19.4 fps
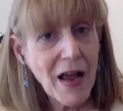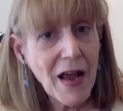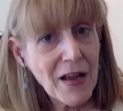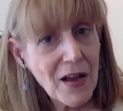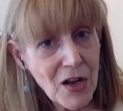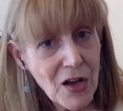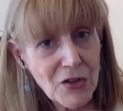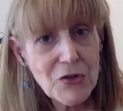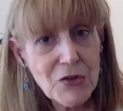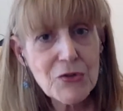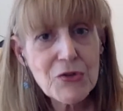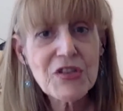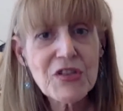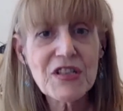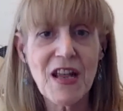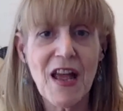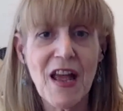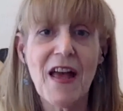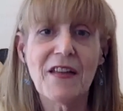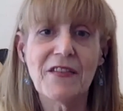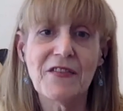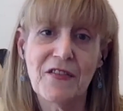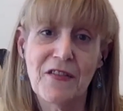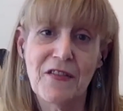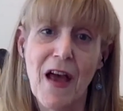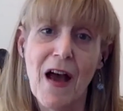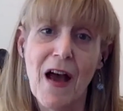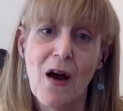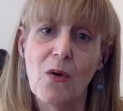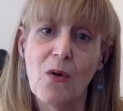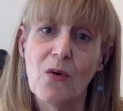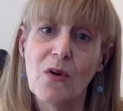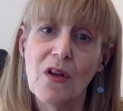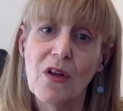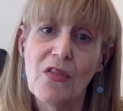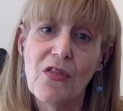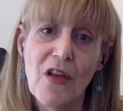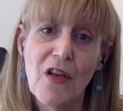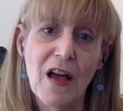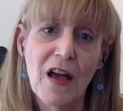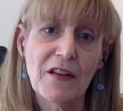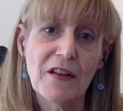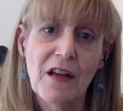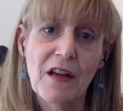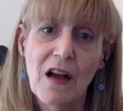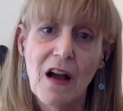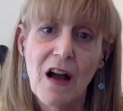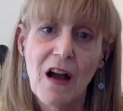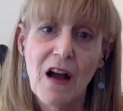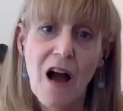I understand now that